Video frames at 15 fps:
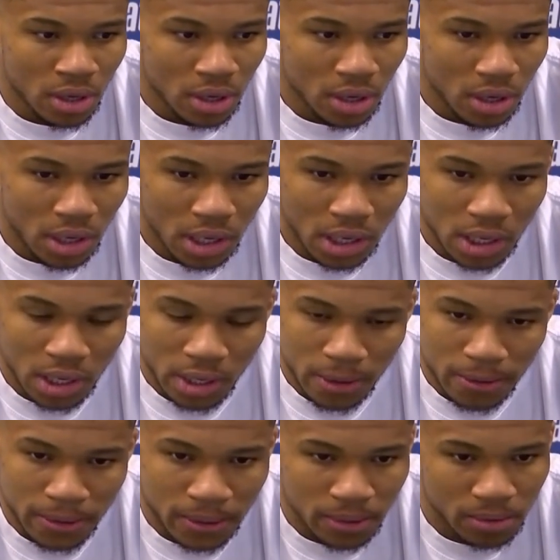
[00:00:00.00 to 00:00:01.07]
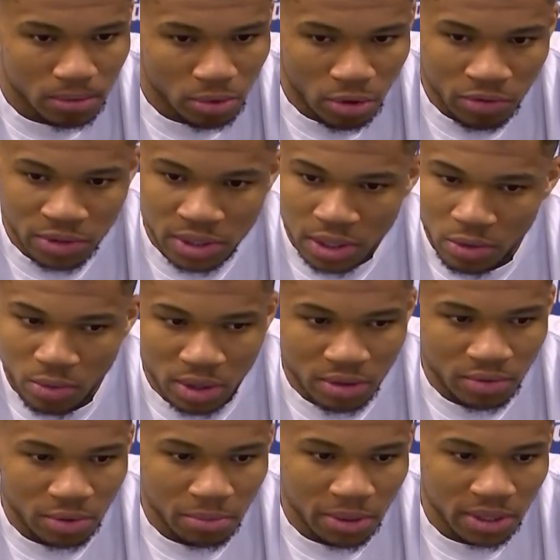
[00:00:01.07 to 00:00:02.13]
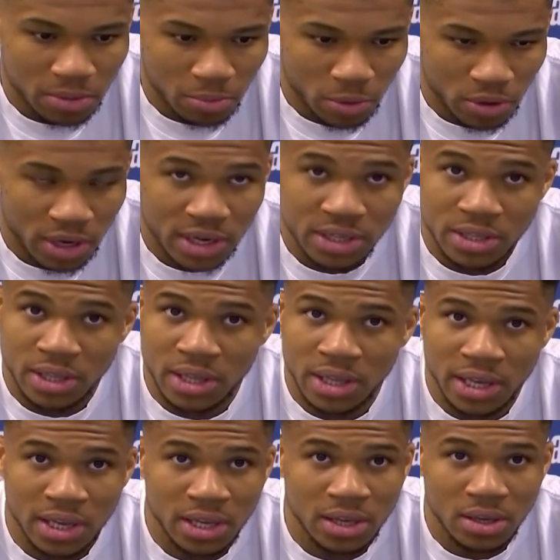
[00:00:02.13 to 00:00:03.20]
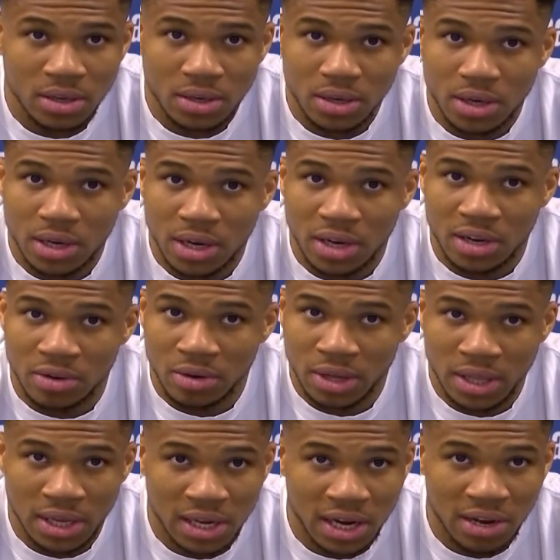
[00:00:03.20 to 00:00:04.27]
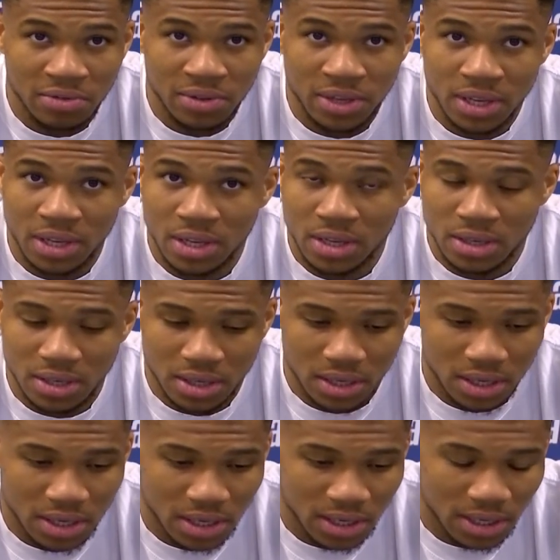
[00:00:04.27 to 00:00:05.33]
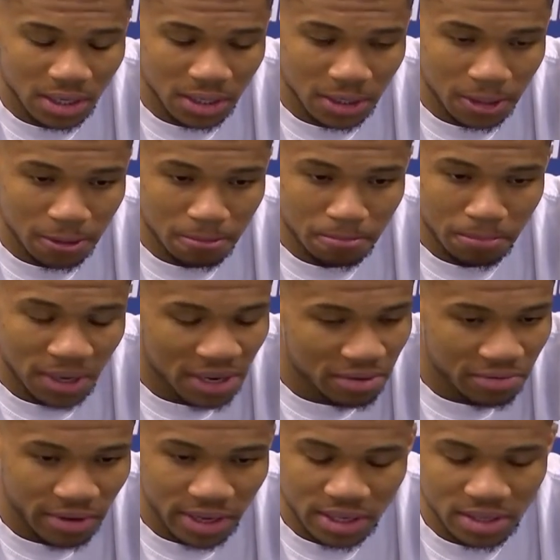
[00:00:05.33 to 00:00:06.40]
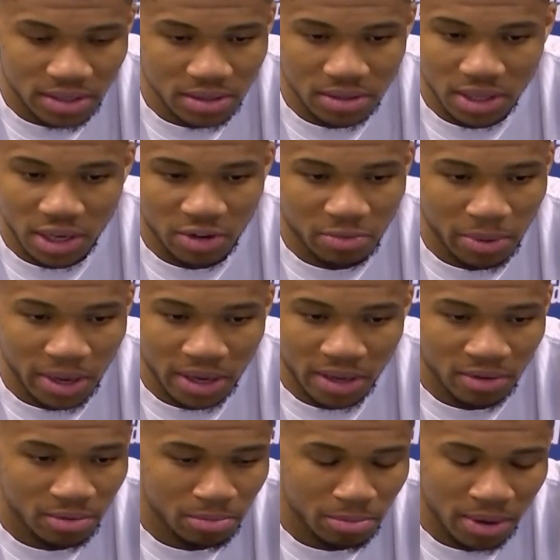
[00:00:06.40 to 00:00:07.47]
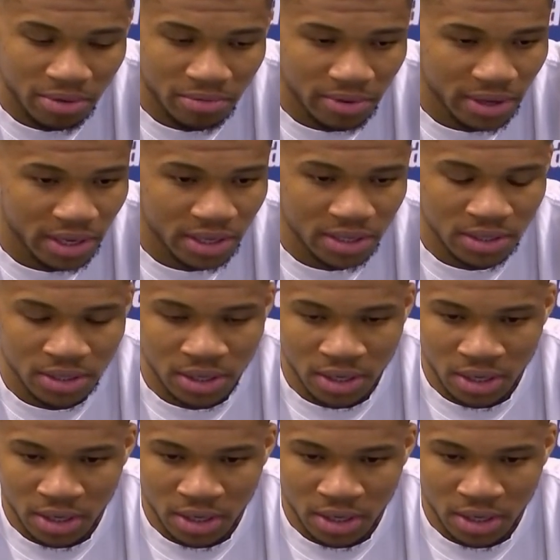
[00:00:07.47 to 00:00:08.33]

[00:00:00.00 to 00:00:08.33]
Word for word: Uh, obviously, one of the best point guards in the league. Uh, really crafty, uh, fakes, a lot of pump pump fakes.